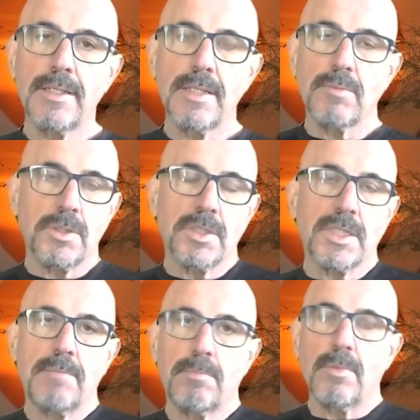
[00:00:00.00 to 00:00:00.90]
and we'll just
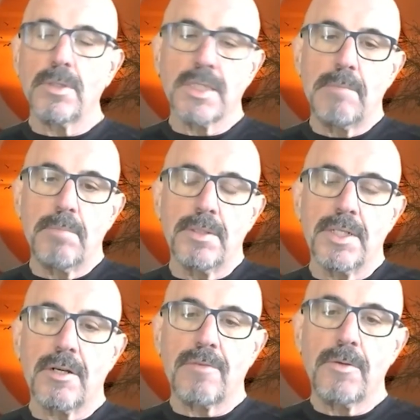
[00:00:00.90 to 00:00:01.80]
keep building
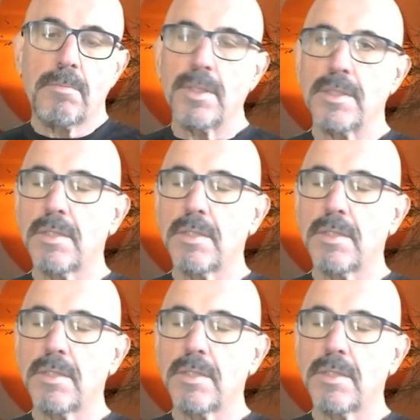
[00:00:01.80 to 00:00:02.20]
out our footprint.